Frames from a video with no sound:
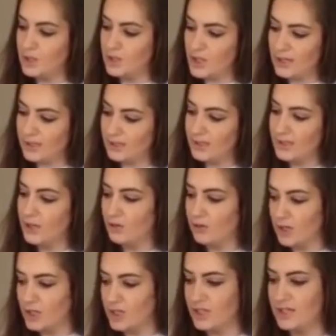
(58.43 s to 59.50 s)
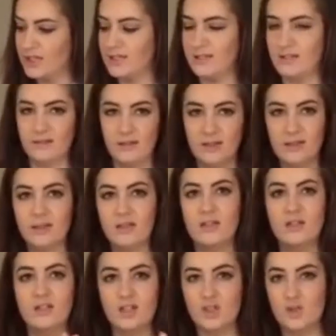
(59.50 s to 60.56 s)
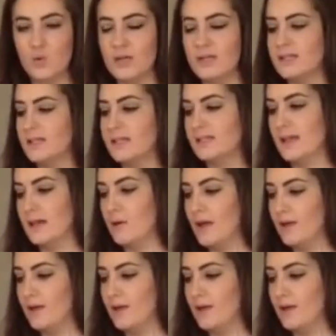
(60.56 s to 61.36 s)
gently crushes and squeezes out